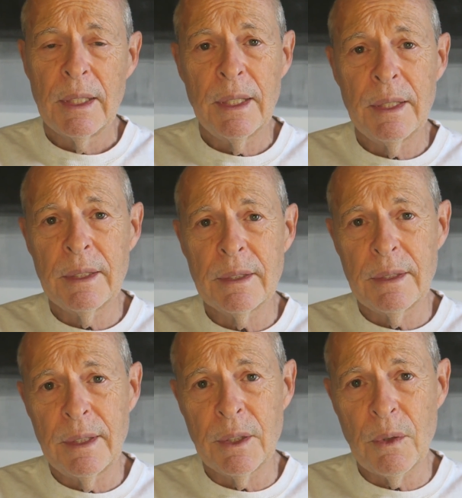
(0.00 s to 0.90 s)
and
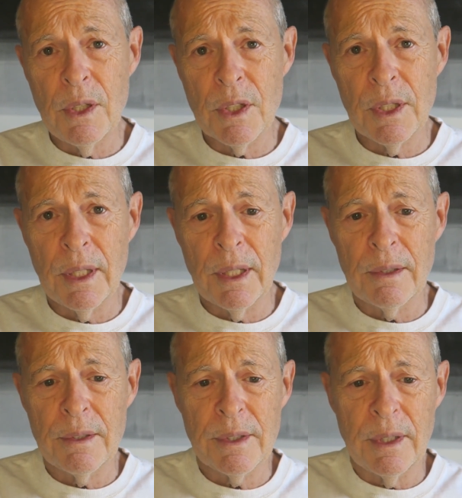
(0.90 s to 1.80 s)
ingratiating
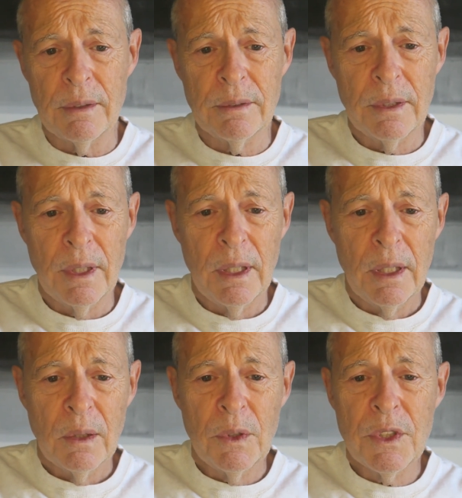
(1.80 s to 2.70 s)
herself?
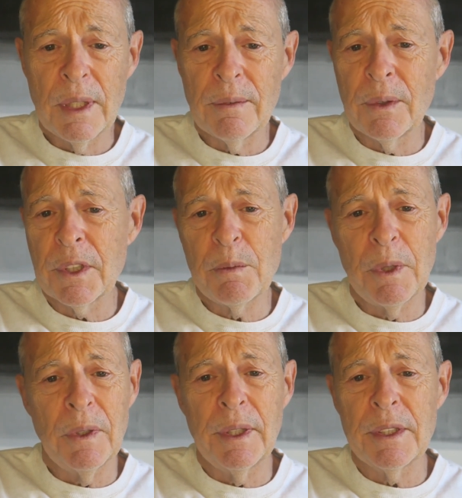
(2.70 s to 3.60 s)
Would she ever
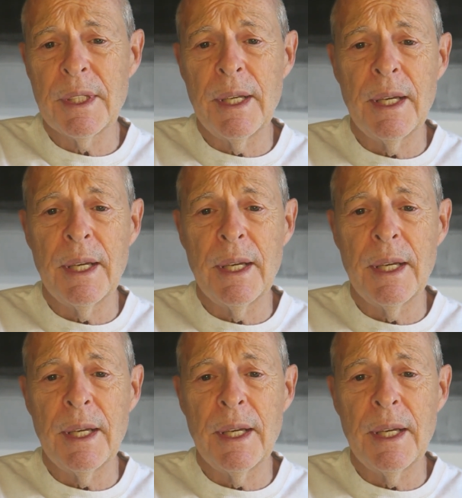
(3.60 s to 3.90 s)
experience the